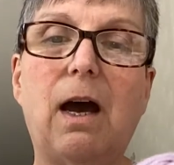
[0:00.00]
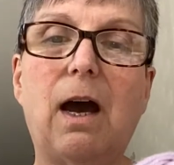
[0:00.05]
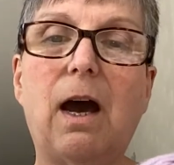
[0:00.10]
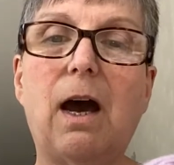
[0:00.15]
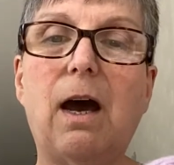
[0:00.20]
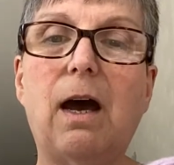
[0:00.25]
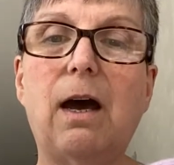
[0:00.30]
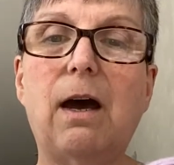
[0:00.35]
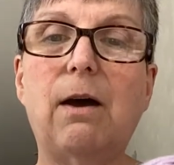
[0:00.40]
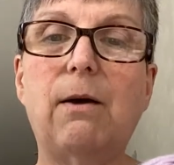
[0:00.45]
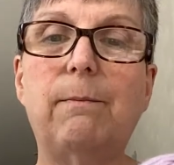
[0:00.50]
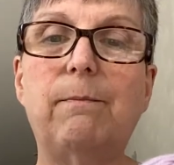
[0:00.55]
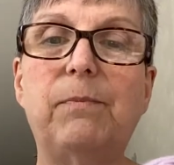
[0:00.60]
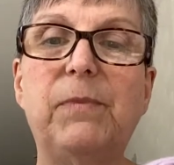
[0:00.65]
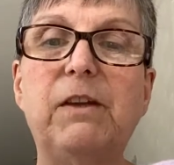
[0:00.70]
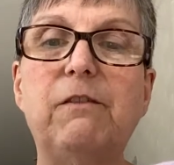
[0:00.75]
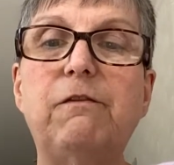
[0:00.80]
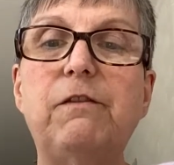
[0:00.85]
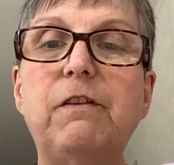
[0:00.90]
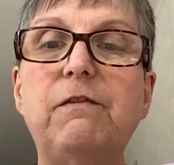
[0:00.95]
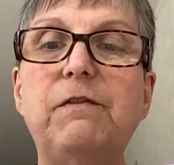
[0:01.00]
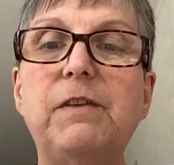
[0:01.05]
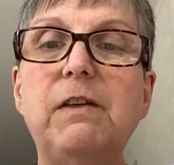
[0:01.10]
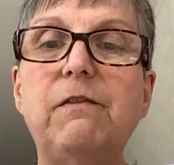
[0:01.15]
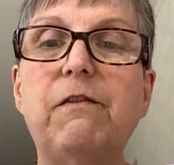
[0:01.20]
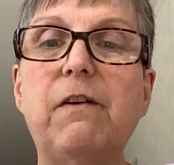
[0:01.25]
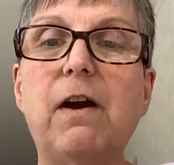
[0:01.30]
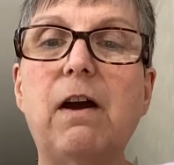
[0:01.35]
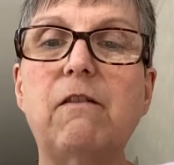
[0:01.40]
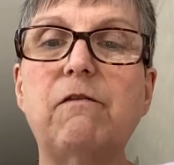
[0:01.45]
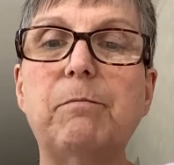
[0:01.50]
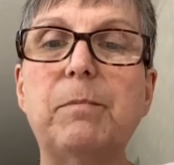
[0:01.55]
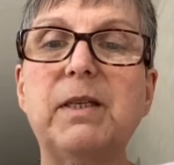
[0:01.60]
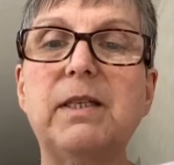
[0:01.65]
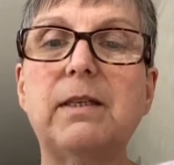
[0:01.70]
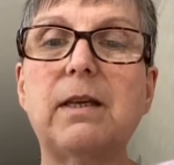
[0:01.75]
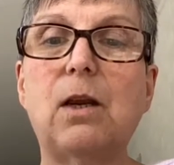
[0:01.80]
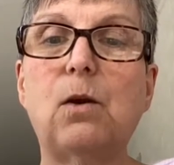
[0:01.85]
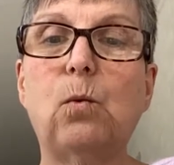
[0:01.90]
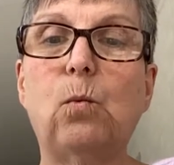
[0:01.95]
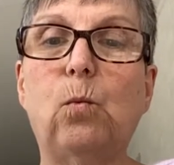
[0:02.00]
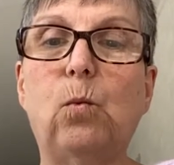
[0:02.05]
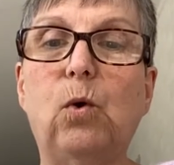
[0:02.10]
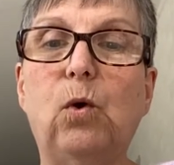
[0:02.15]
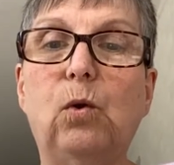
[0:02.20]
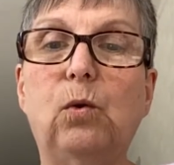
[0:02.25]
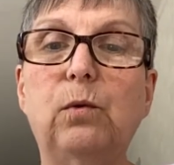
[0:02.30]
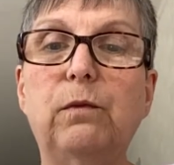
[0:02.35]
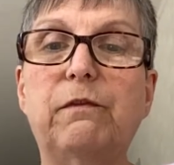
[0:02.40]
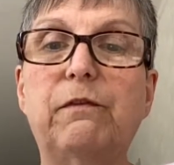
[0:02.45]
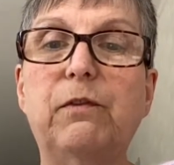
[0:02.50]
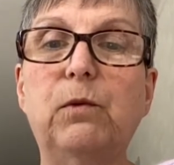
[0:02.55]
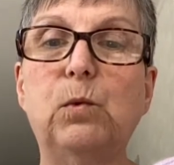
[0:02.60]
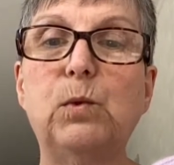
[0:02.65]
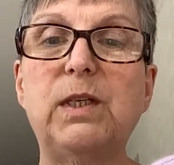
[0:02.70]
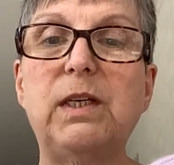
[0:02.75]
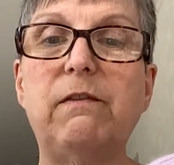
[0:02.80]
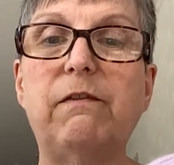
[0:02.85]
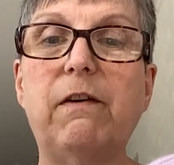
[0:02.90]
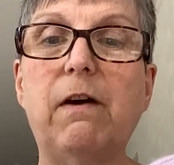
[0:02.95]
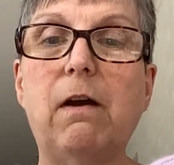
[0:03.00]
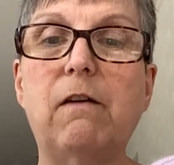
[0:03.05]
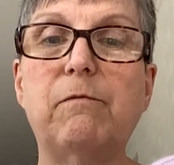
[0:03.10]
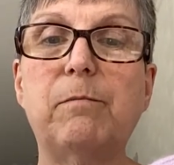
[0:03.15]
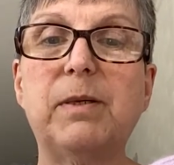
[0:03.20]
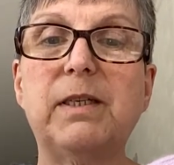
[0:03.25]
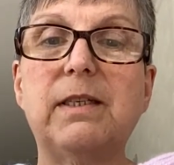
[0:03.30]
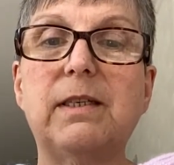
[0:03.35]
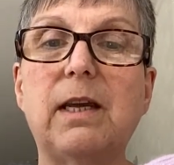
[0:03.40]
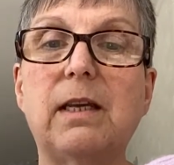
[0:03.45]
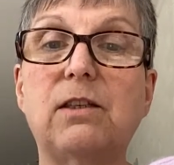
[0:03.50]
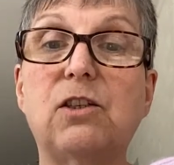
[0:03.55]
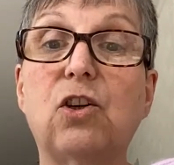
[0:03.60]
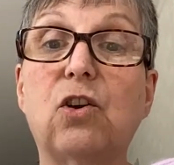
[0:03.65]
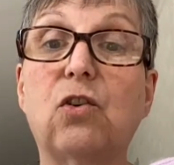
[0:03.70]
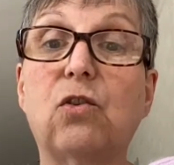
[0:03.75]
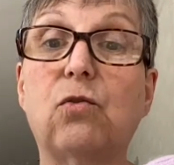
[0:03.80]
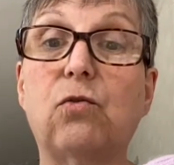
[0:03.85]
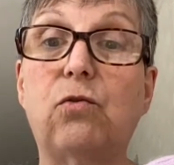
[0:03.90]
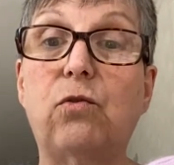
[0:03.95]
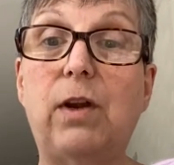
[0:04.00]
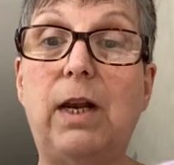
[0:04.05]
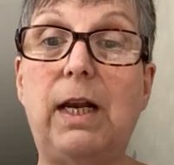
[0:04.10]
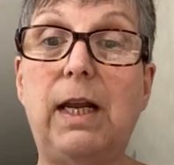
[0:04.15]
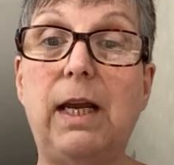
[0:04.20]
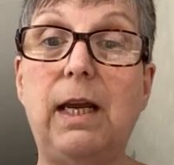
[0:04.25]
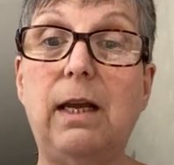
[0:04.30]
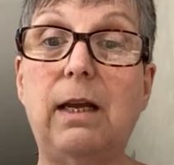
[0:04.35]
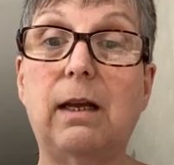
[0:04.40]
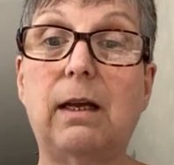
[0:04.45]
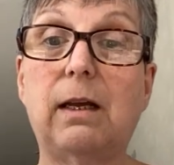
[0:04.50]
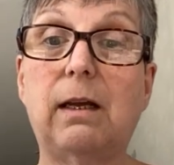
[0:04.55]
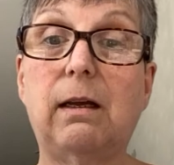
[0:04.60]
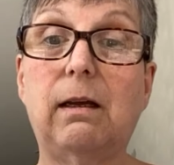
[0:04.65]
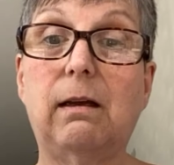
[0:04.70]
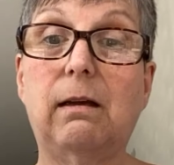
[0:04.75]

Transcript: 55% wool, 45% acrylic.